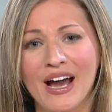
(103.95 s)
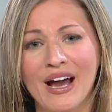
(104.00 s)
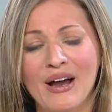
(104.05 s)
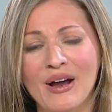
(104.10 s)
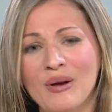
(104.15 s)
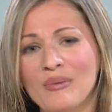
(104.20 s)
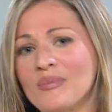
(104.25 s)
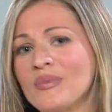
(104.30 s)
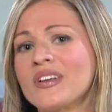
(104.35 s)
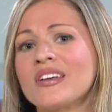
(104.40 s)

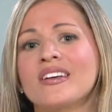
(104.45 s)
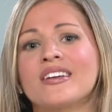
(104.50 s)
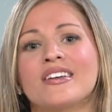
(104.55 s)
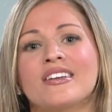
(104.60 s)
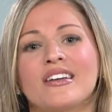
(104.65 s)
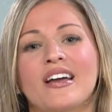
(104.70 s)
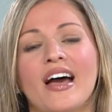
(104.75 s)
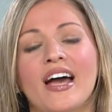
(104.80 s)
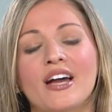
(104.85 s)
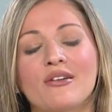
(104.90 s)
Um,
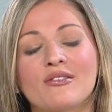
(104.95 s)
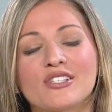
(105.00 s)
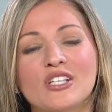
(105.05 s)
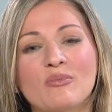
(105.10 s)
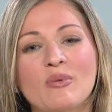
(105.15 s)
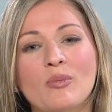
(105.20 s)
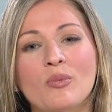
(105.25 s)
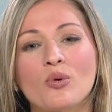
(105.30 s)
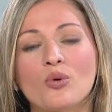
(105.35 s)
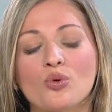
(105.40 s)
I always
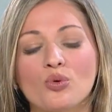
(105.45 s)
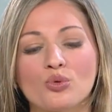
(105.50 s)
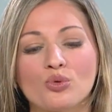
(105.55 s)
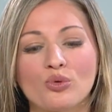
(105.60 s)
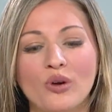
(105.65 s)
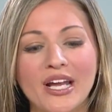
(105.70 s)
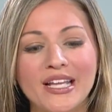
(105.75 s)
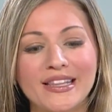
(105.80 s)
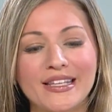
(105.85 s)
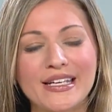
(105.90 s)
tell people
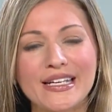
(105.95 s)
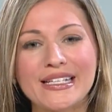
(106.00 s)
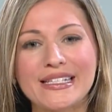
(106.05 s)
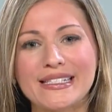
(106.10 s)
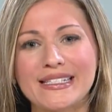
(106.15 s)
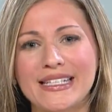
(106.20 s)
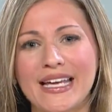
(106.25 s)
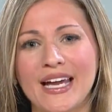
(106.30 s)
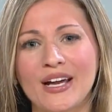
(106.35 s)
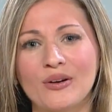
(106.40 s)
write things
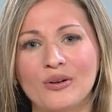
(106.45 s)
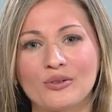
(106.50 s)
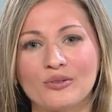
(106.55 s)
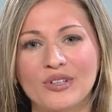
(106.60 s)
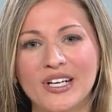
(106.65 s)
down,